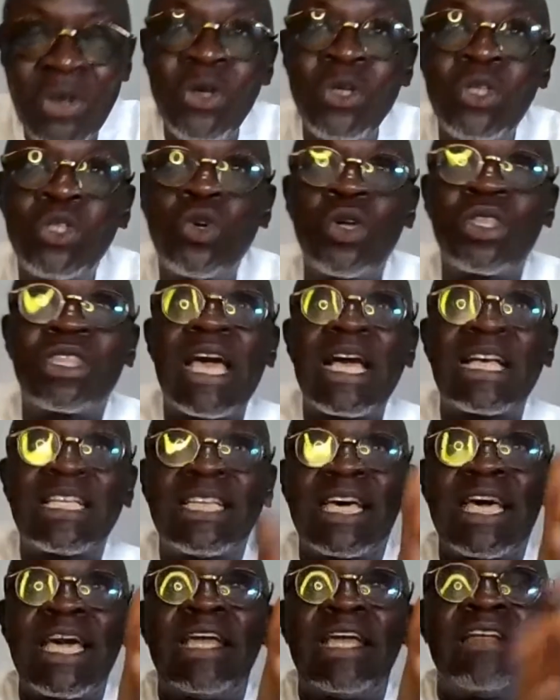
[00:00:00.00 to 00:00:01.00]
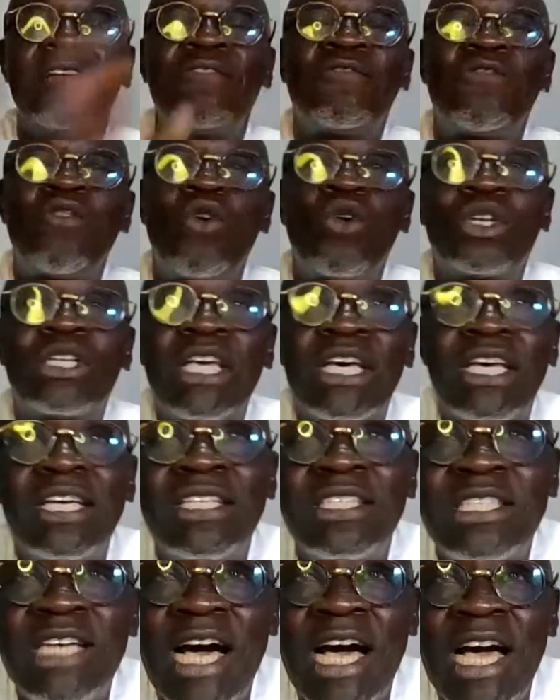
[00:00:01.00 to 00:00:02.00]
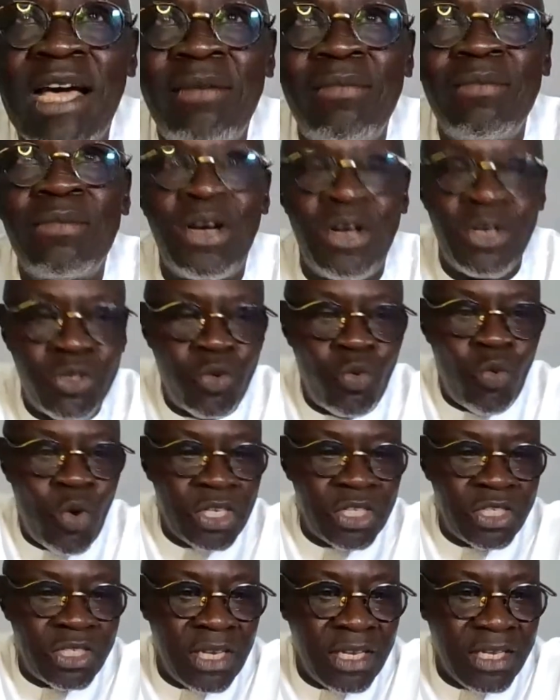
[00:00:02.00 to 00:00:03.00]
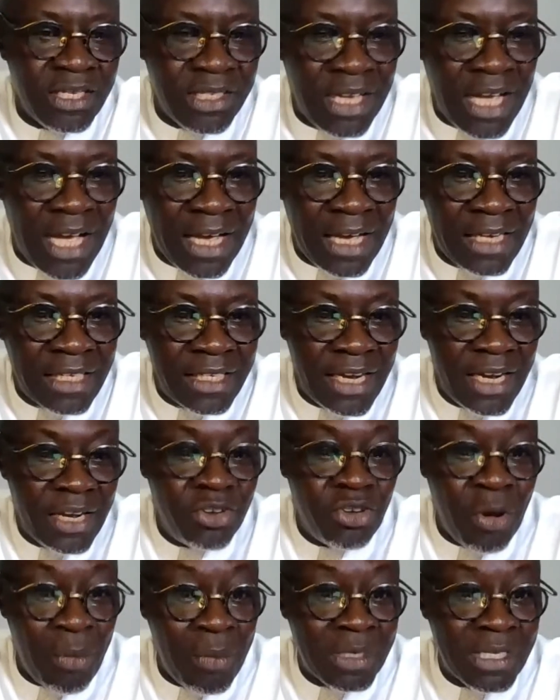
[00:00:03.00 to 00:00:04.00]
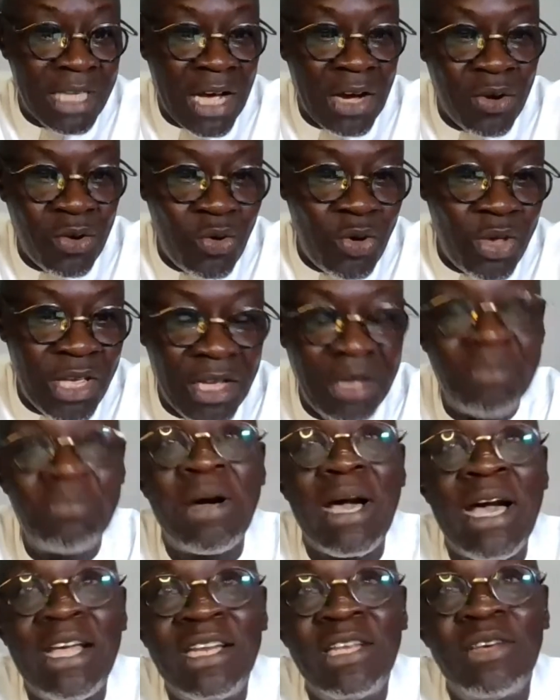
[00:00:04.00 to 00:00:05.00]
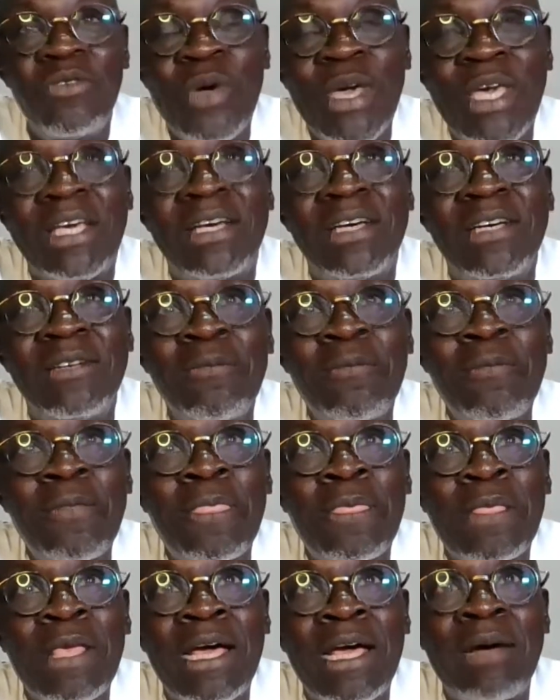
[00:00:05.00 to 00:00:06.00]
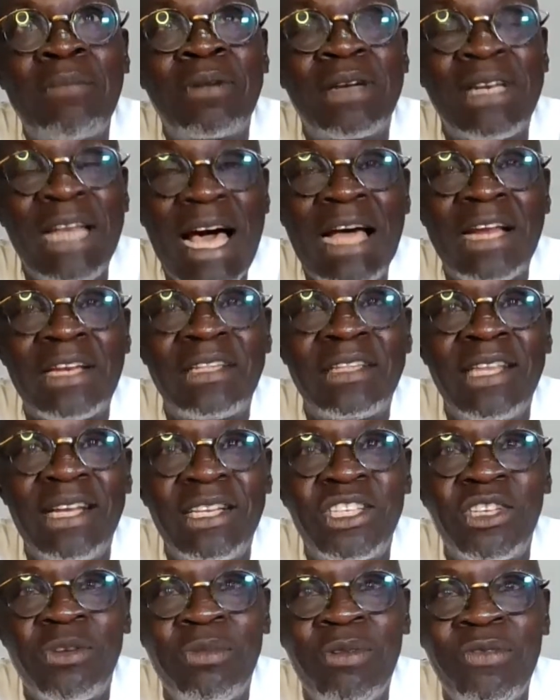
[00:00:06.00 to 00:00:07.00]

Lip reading: So thanks again for taking time to watch this. I can see that the numbers are growing by the week, and I'm glad that some